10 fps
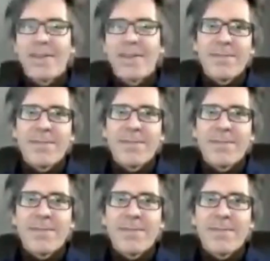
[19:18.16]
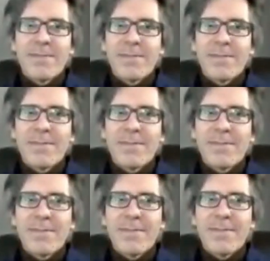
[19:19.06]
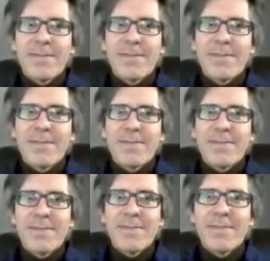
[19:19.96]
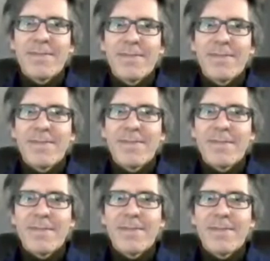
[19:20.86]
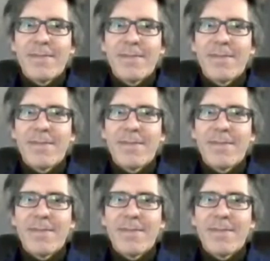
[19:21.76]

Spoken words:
No words are spoken by the person on screen.